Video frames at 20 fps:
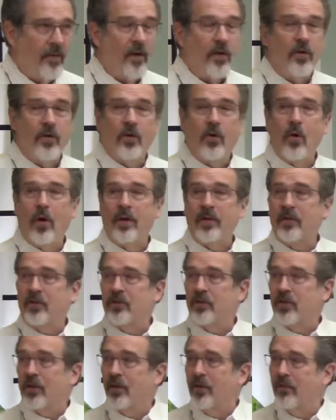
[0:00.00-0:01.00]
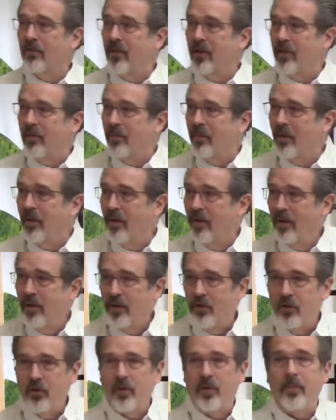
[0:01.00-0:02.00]
And then you're going to serve them.
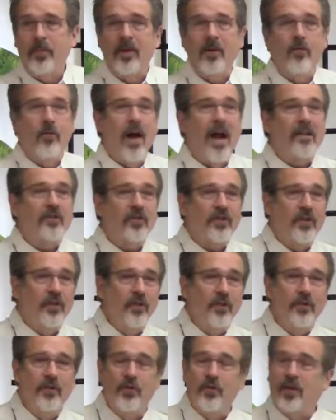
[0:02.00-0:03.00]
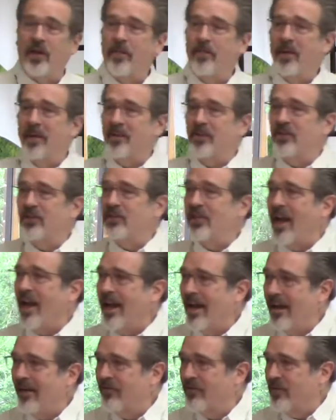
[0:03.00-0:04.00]
You can be rescued, you can be
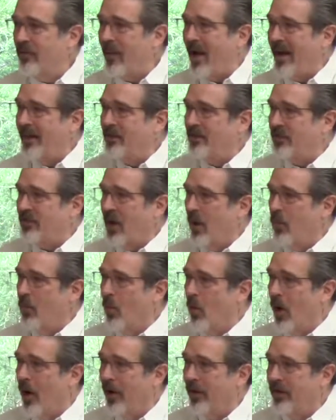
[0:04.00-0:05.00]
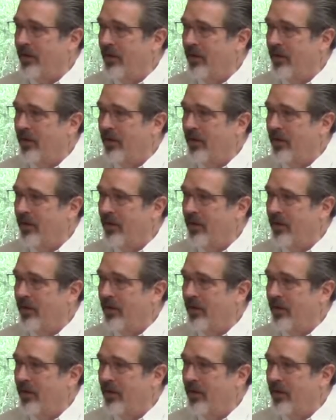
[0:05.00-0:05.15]
saved by someone,